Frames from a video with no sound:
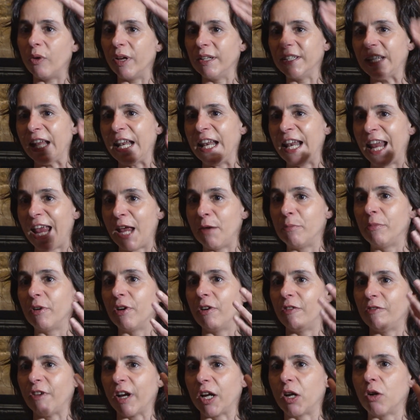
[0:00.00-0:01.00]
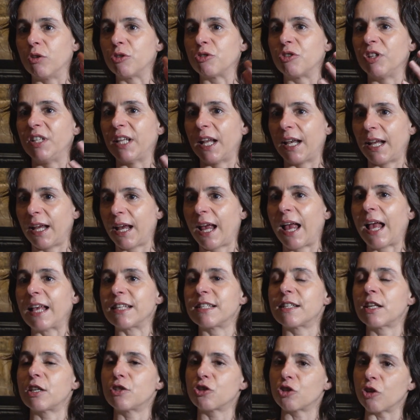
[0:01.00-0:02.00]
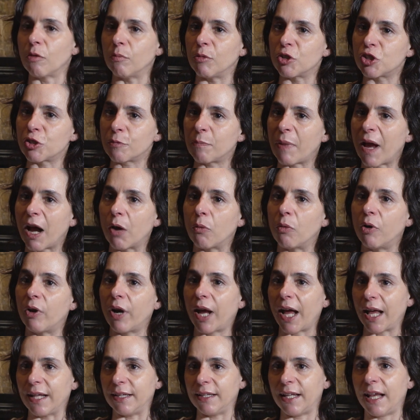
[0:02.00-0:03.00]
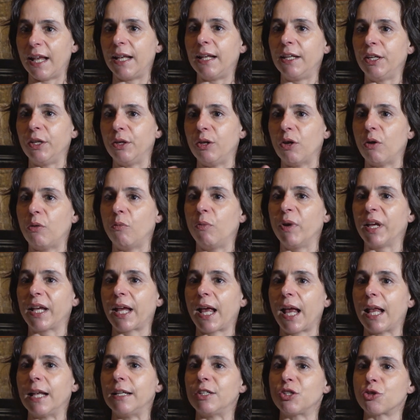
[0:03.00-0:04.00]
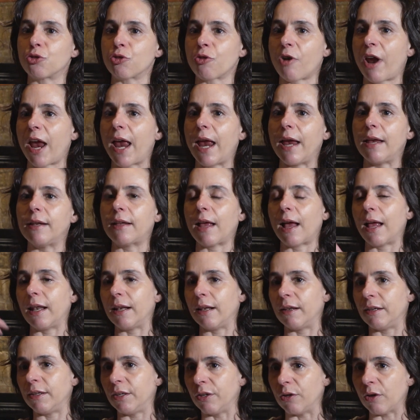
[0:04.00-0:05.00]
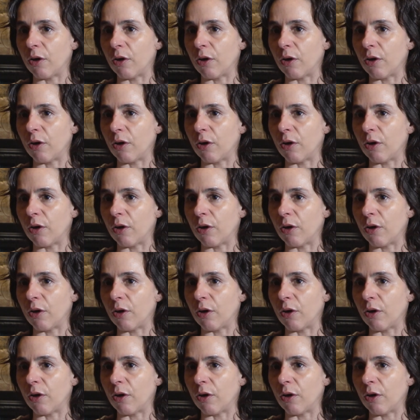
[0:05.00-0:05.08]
the neighbor of a country that has so much power, and then, we can trade and,